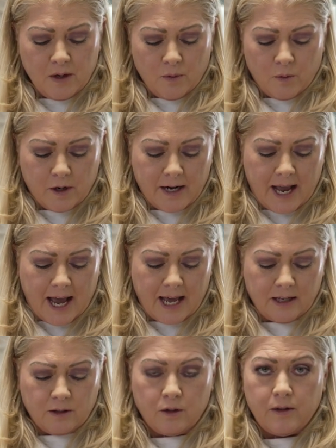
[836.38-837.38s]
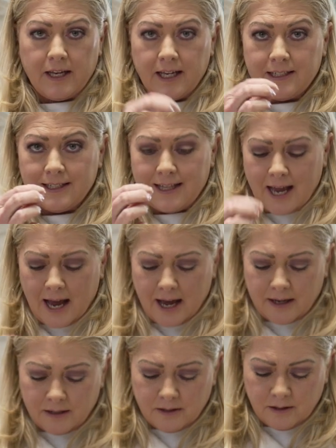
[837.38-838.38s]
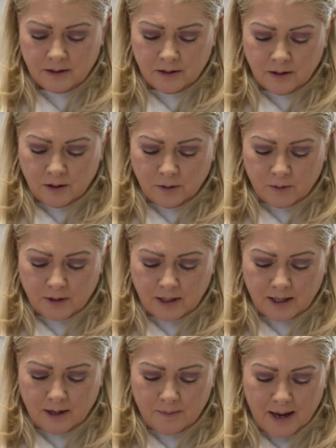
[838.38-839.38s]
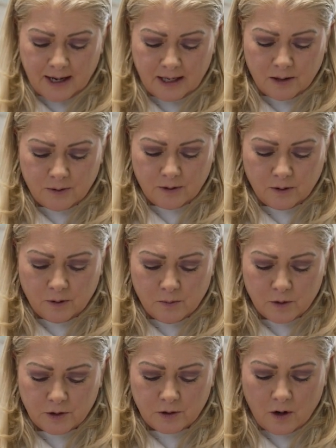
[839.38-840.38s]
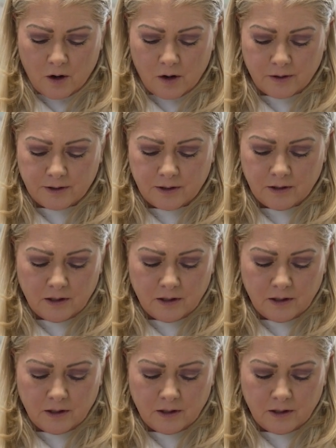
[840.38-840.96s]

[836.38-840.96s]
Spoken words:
We're gonna add a little hint of that. We're gonna come back in with a little more salt.